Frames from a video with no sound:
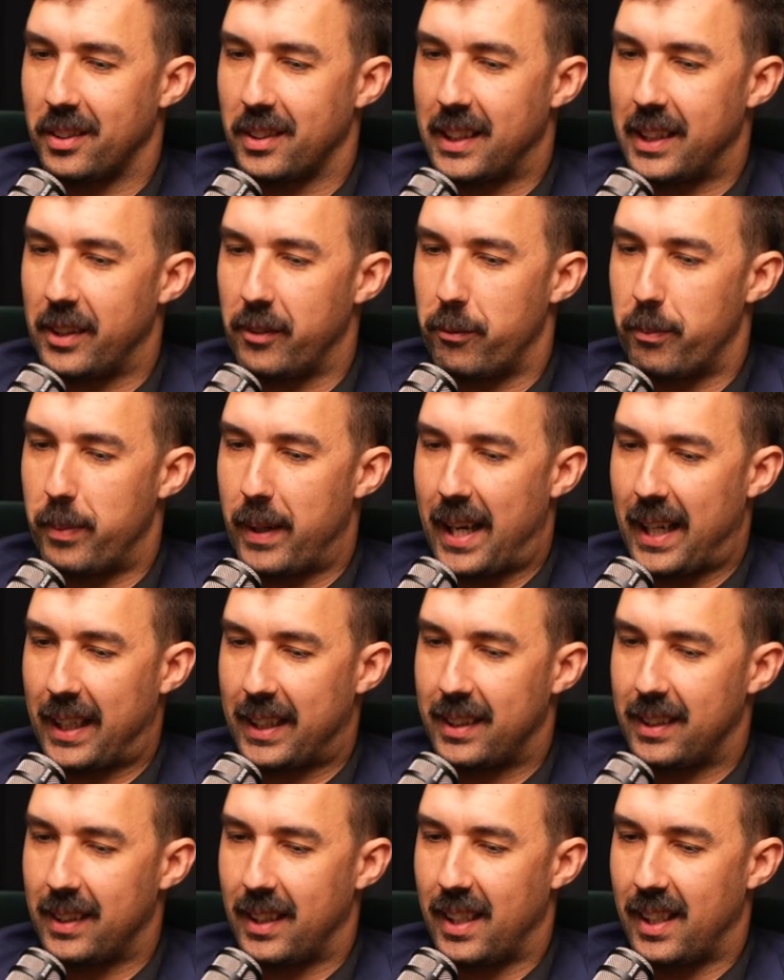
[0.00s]
to give
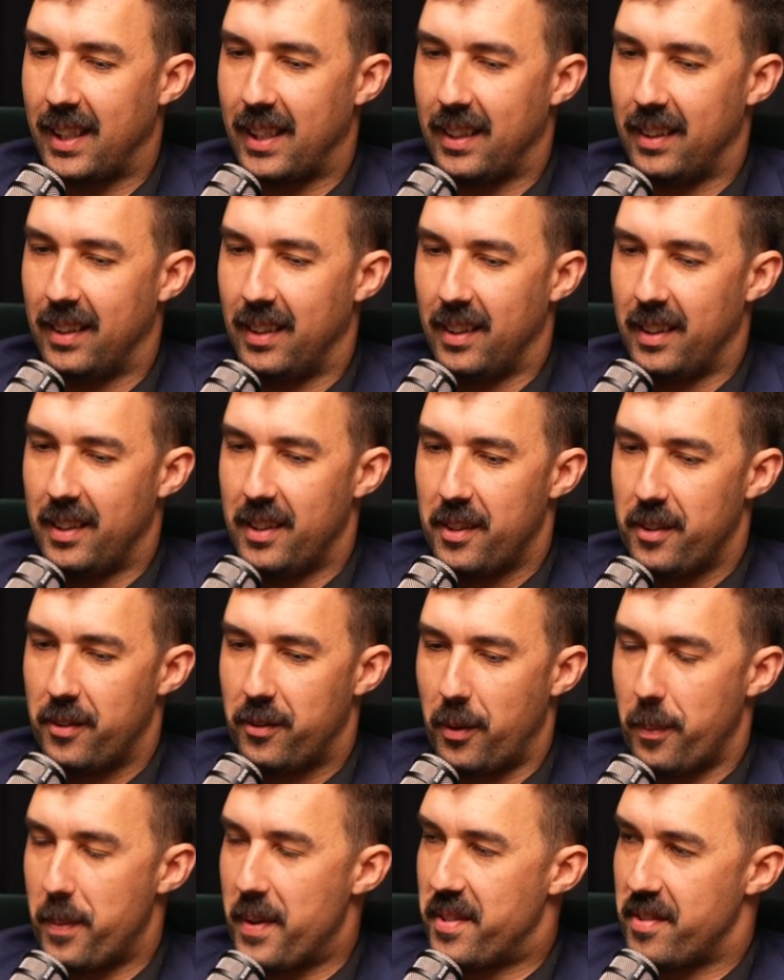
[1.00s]
back uh,
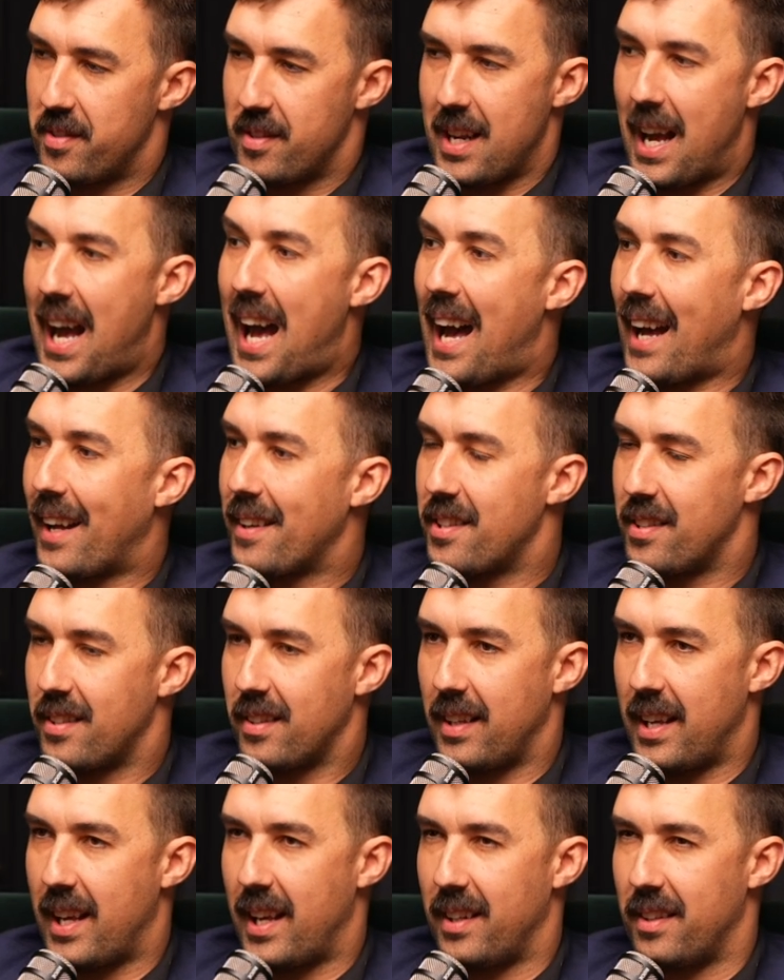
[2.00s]
from the
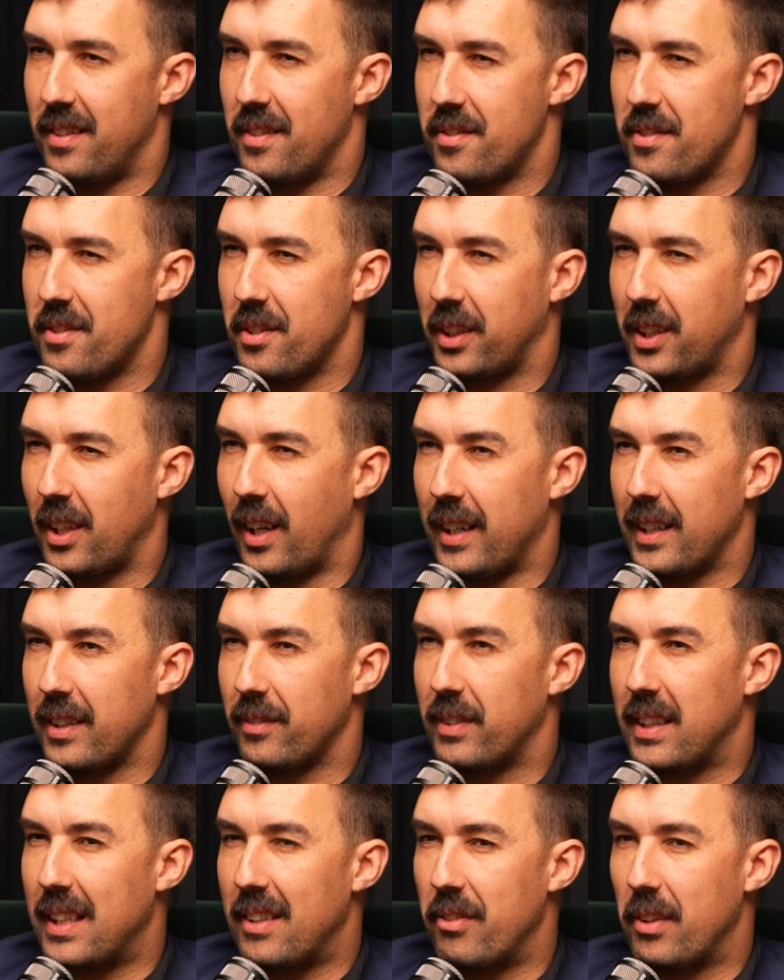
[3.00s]
start, and you're
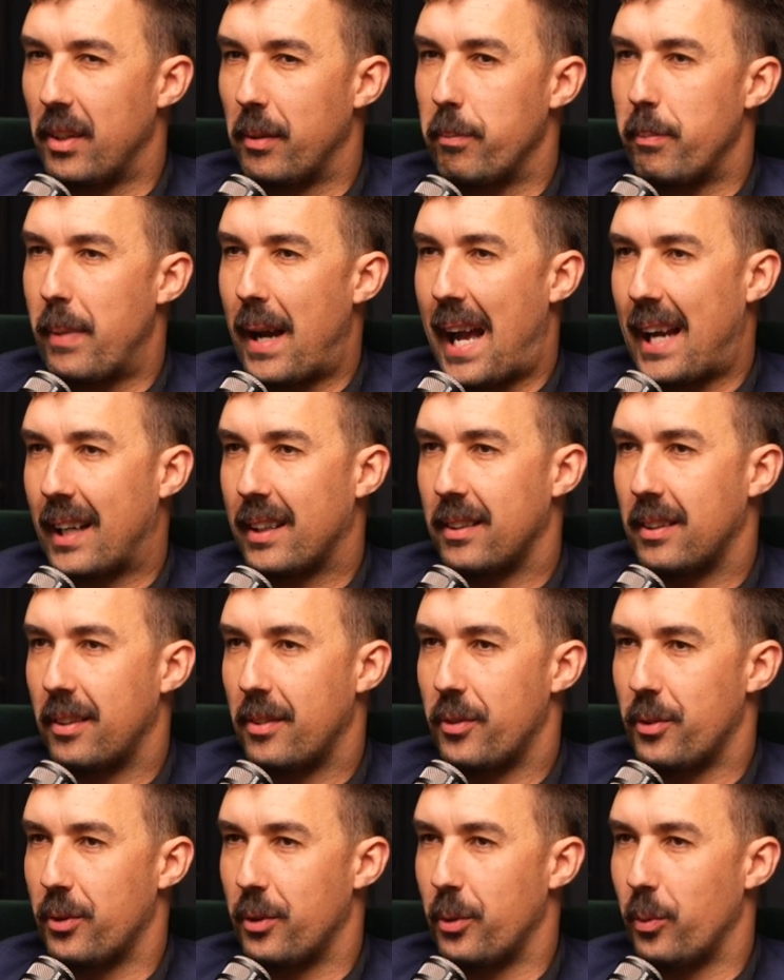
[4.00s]
kind of giving
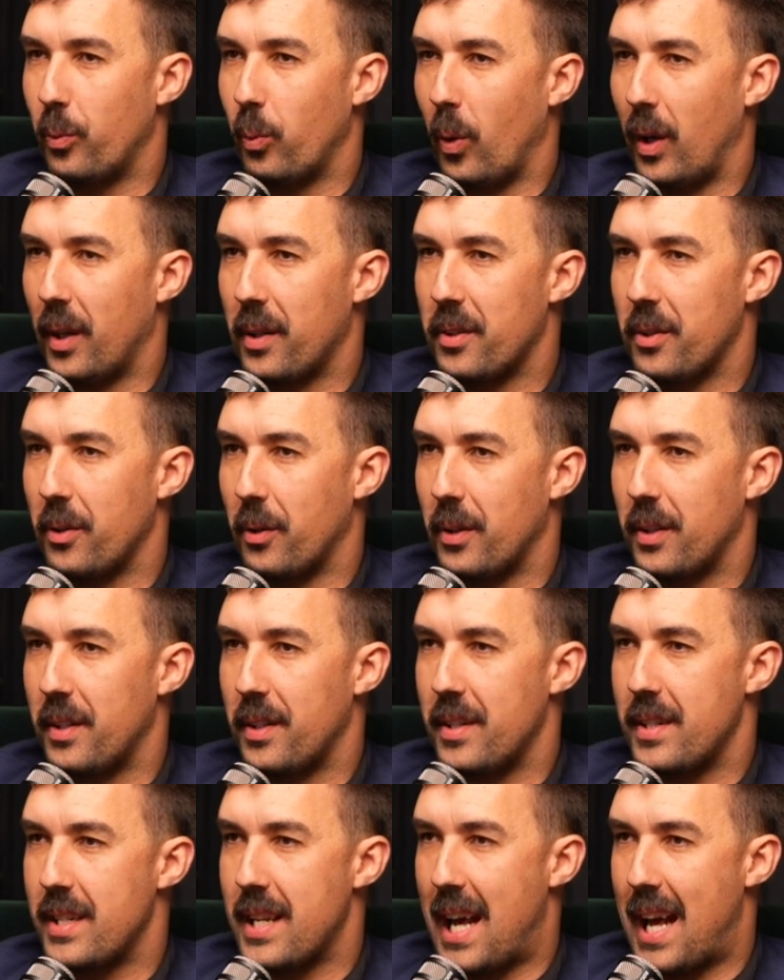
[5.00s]
back through what
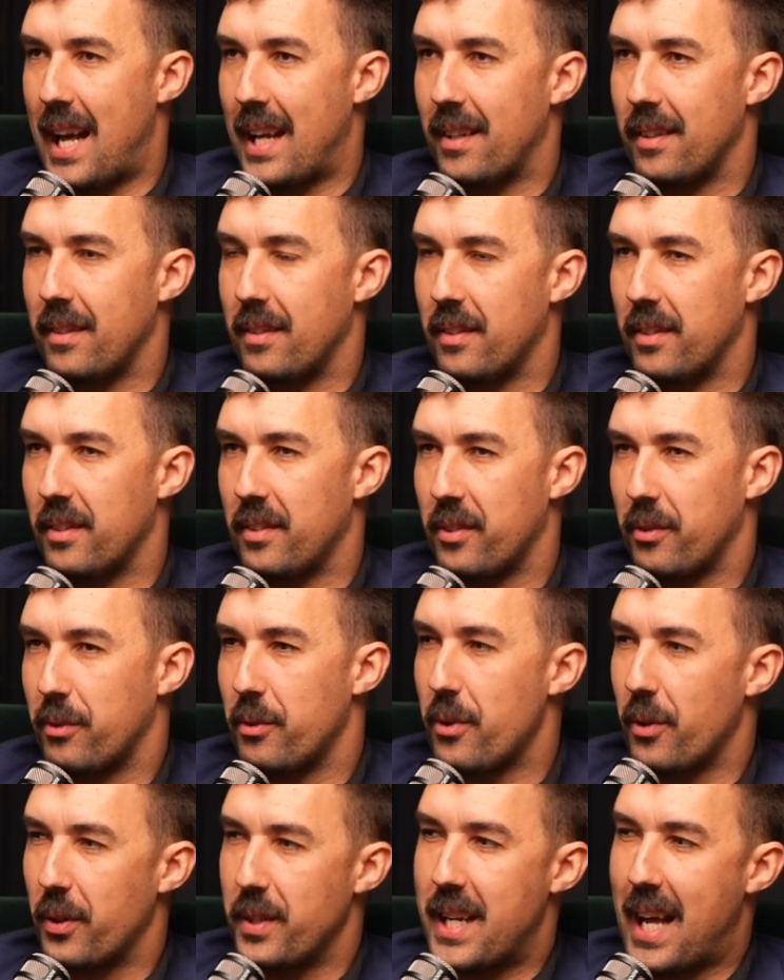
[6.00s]
your dad,
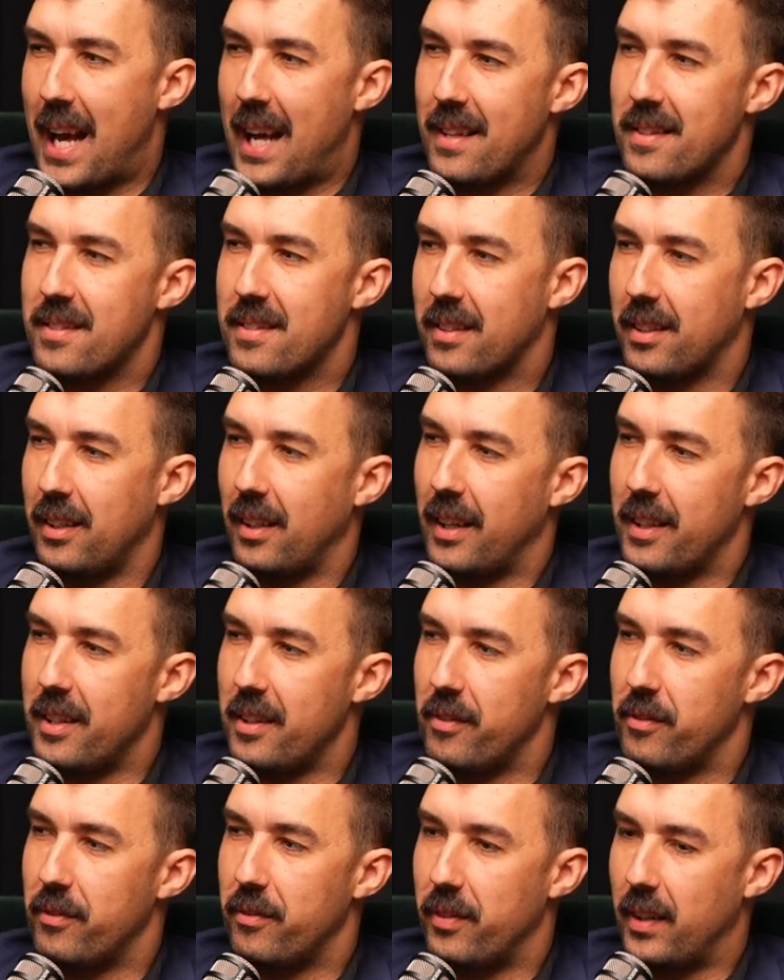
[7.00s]
through your dad's
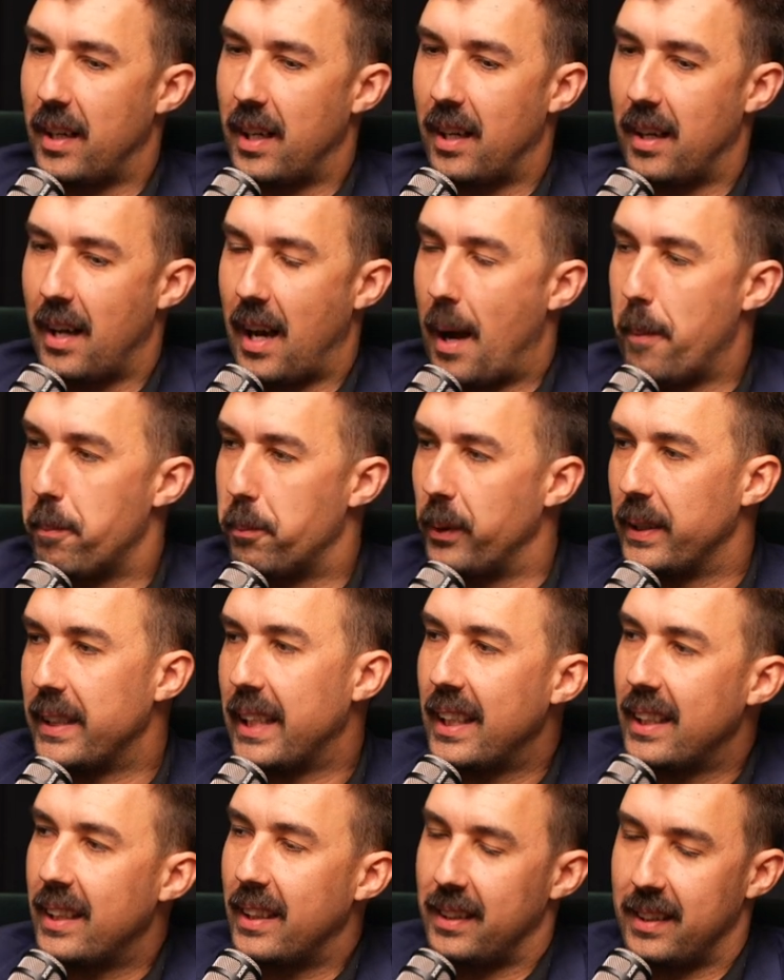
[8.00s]
kind of uh,
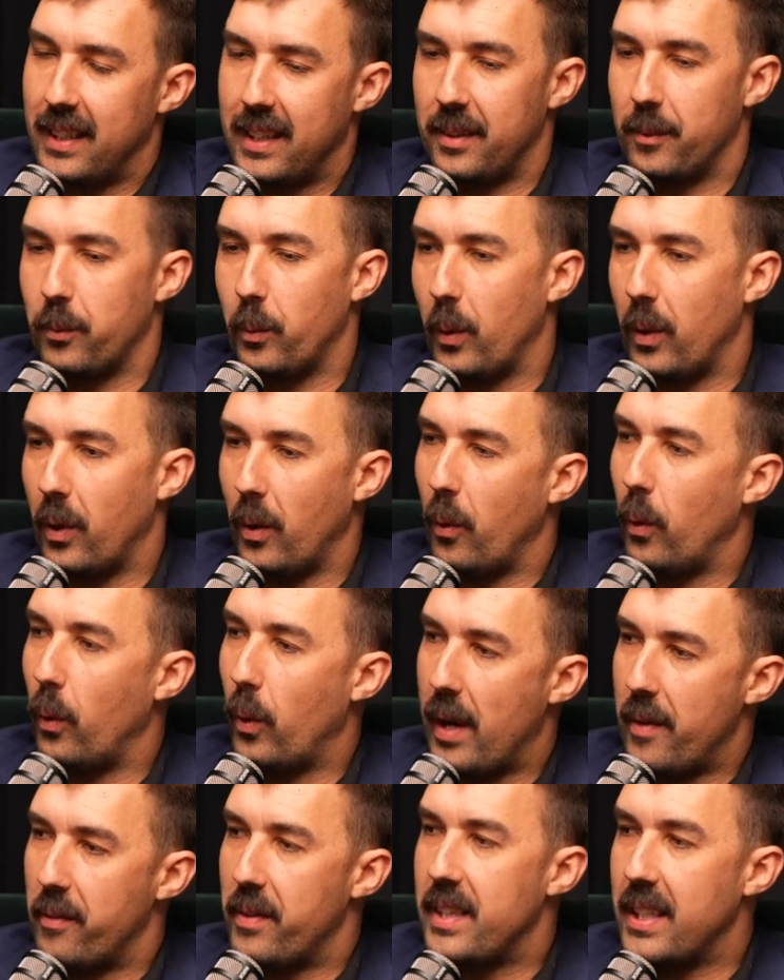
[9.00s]
upbringing and and what,
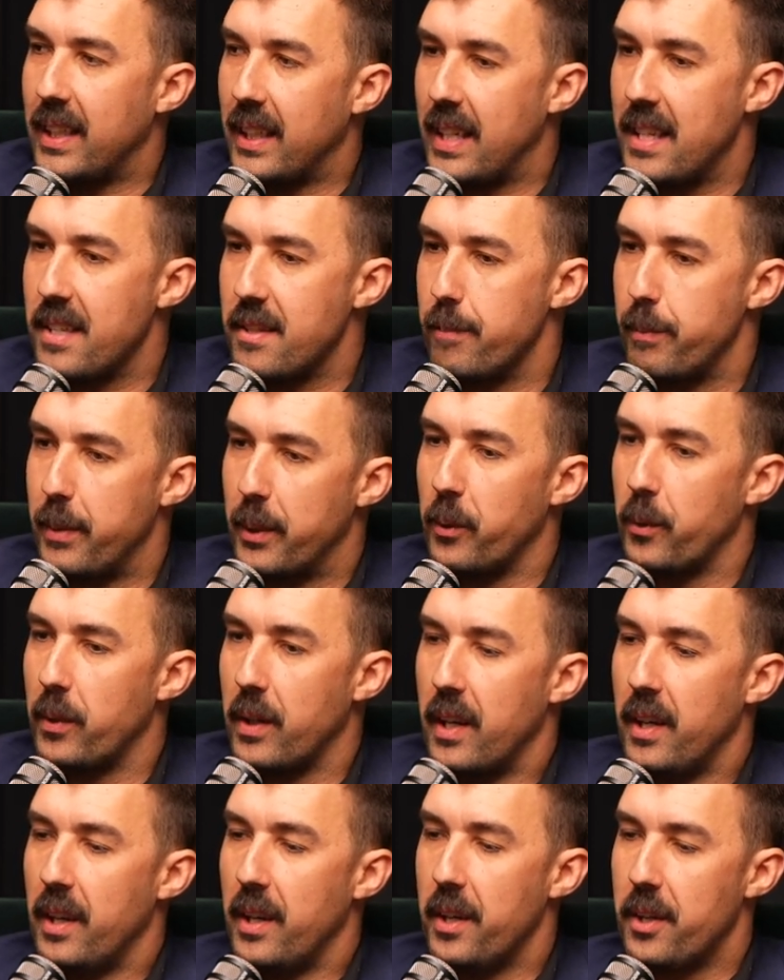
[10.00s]
everything he's
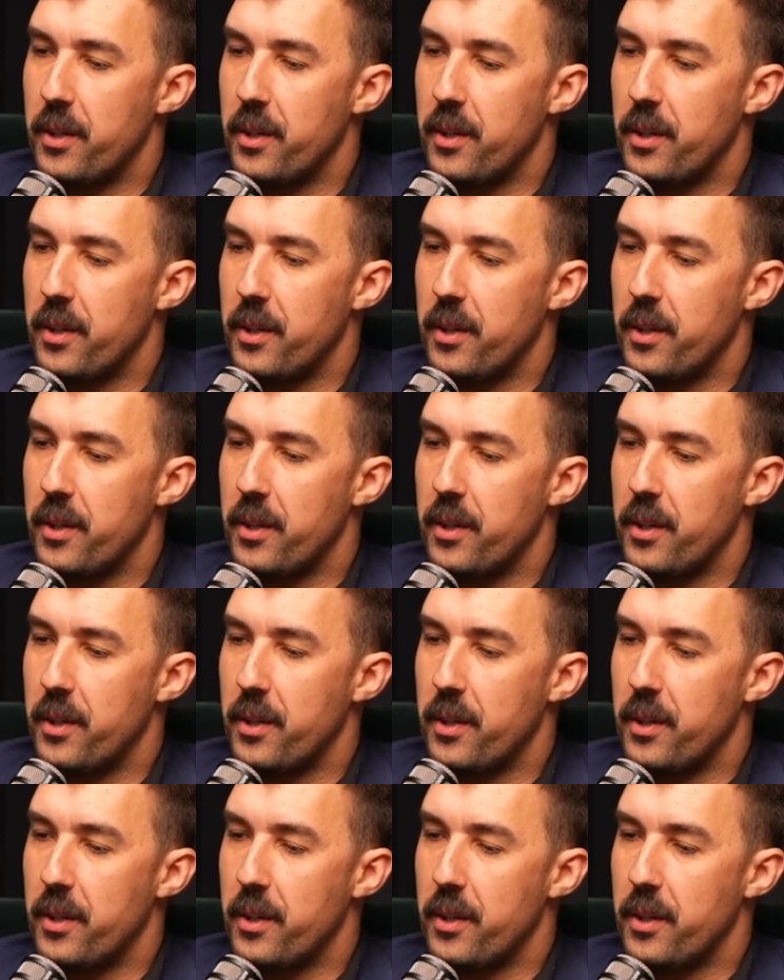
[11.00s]
built.